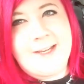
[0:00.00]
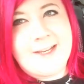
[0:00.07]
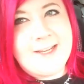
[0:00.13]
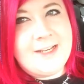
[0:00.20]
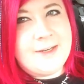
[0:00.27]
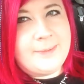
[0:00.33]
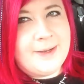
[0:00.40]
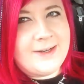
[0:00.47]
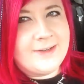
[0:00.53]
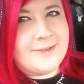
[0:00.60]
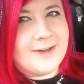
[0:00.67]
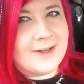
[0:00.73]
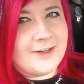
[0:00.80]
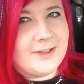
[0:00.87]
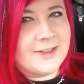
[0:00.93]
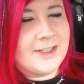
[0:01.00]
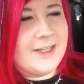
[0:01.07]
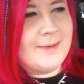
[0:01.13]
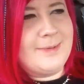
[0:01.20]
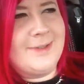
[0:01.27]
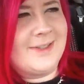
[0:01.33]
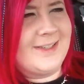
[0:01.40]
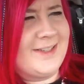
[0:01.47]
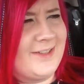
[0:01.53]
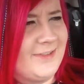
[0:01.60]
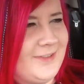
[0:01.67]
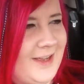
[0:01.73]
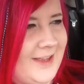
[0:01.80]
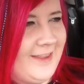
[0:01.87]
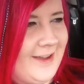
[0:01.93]
like independent record labels and
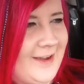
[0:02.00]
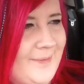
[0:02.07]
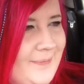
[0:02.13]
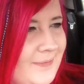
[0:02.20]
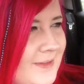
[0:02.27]
stuff like that.